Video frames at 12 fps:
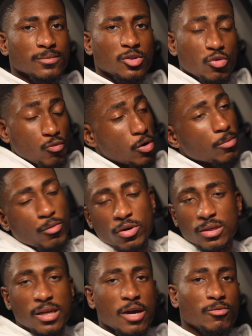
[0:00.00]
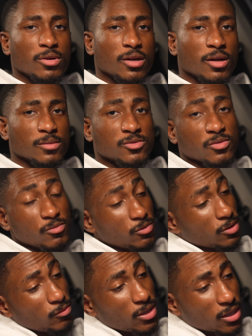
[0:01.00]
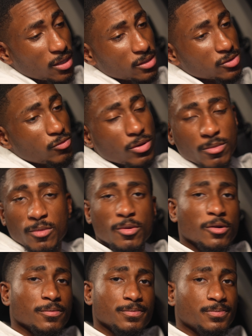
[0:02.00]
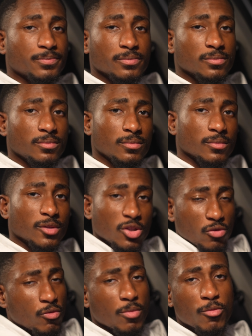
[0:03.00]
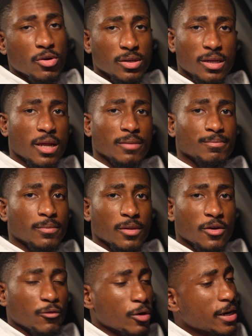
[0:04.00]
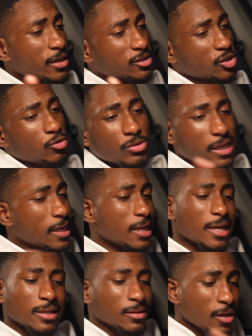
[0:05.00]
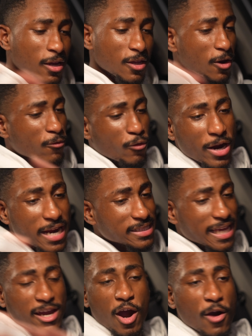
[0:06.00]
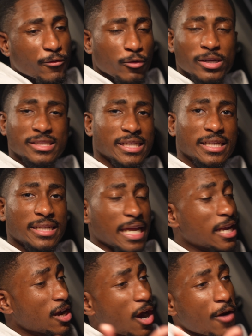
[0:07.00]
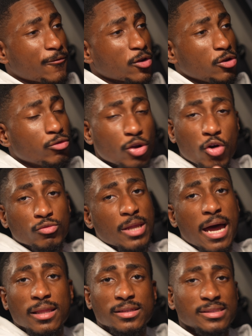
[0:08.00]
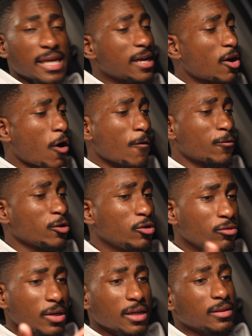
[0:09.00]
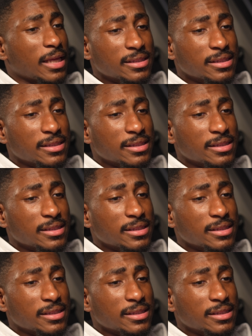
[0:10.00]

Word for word: You want more than that when it comes when it comes to women, bro. You want more than that friends too. They ain't your friends ain't offering shit. They ain't offer you no knowledge. They ain't offer you nothing.